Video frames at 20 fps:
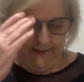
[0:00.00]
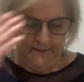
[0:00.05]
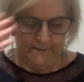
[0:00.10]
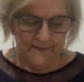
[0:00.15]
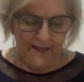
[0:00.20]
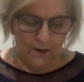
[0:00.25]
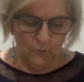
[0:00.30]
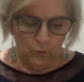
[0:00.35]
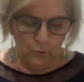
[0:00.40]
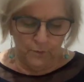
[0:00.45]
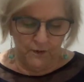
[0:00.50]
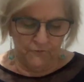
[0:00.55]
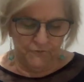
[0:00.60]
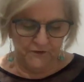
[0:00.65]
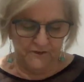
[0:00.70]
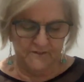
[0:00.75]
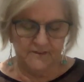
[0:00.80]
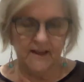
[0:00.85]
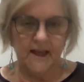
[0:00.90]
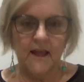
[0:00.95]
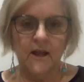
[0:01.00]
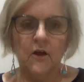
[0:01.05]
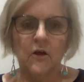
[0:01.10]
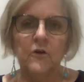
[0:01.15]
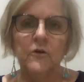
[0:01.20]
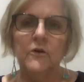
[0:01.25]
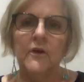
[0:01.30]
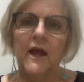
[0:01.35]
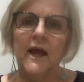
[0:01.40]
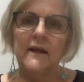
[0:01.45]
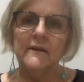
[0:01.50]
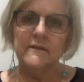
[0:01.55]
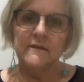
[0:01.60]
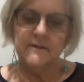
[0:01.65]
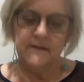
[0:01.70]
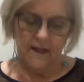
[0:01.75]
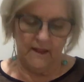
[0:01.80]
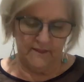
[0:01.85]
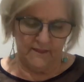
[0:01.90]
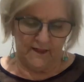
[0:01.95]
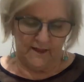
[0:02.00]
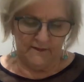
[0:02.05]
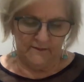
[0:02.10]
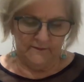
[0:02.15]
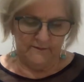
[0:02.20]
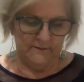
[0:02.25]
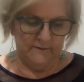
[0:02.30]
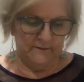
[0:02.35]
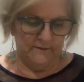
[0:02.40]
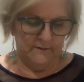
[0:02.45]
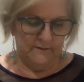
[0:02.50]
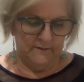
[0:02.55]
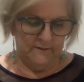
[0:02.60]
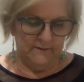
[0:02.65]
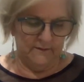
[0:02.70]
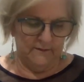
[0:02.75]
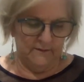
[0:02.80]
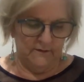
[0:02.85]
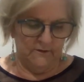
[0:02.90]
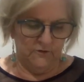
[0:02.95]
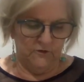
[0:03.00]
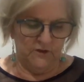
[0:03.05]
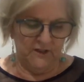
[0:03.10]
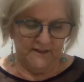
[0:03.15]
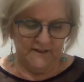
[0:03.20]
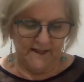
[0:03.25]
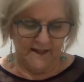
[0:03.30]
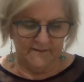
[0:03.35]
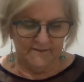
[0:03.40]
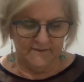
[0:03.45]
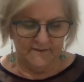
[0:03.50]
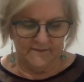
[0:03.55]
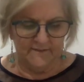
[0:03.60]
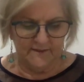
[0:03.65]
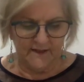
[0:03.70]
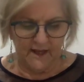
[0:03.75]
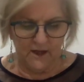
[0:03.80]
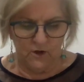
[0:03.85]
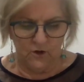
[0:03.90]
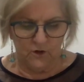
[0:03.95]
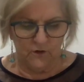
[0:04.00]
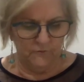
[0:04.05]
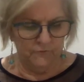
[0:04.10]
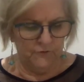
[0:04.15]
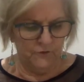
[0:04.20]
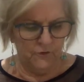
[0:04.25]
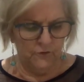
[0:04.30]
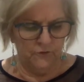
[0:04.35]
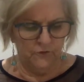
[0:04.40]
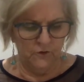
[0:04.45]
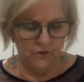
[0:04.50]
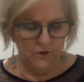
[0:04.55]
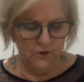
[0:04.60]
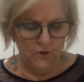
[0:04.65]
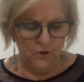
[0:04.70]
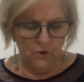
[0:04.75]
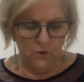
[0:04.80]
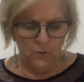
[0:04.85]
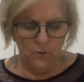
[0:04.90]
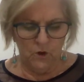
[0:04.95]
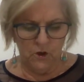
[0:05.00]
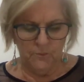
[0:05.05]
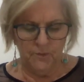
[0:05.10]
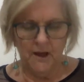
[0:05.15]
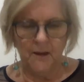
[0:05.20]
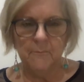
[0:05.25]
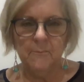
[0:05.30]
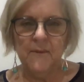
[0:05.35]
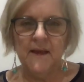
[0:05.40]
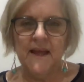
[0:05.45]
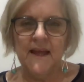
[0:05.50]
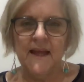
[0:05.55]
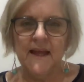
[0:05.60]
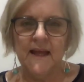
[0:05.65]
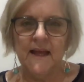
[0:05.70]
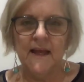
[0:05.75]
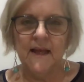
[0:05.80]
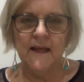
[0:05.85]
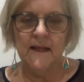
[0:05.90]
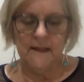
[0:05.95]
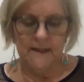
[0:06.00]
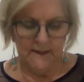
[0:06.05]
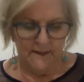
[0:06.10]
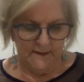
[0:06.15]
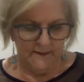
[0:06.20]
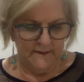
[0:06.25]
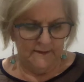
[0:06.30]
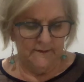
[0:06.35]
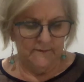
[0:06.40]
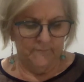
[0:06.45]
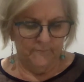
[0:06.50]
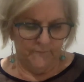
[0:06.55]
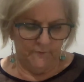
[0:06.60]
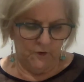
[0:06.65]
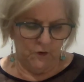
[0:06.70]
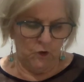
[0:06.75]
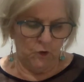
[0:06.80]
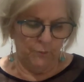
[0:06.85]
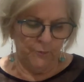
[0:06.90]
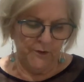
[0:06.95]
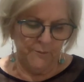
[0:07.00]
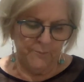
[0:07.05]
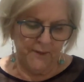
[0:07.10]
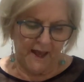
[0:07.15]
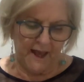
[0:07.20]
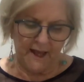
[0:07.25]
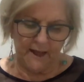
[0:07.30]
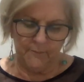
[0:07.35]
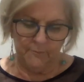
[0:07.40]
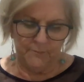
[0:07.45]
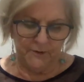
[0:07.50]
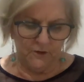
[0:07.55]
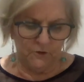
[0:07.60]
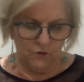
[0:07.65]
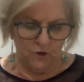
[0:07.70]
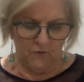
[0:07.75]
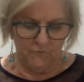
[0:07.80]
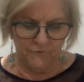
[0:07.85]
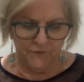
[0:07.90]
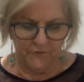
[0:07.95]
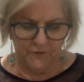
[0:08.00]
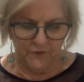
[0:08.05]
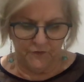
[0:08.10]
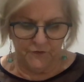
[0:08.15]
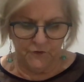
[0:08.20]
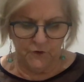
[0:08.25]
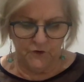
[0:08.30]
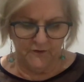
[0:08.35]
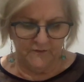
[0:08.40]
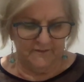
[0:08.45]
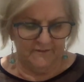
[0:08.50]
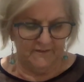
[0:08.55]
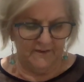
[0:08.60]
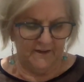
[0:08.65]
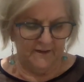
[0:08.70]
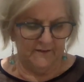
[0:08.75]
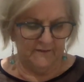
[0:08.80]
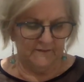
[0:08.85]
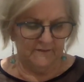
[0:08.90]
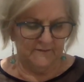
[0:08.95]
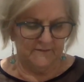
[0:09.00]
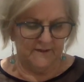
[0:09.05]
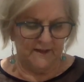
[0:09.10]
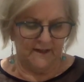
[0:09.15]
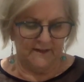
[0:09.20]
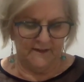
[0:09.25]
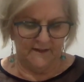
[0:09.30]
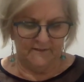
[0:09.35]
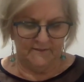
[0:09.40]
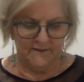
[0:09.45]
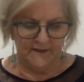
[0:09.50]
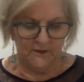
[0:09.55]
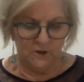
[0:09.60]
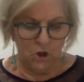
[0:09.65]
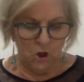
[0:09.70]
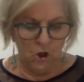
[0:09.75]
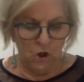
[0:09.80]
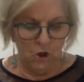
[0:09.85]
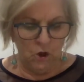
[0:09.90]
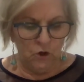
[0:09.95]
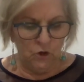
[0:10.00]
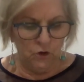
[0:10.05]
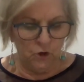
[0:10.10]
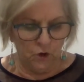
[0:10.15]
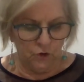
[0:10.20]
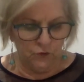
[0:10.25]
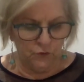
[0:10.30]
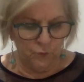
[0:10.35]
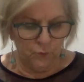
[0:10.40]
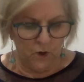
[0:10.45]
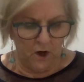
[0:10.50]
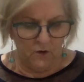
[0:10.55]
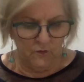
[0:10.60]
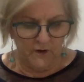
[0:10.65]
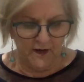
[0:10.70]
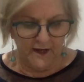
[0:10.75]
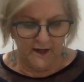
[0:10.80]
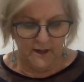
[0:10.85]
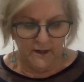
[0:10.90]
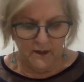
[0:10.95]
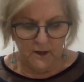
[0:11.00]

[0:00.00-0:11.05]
"That will be for Teo and another." She glanced at Teo, confused. "What about me?" "You'll be back, but not for the 3rd seal," Talia said. "Not to worry.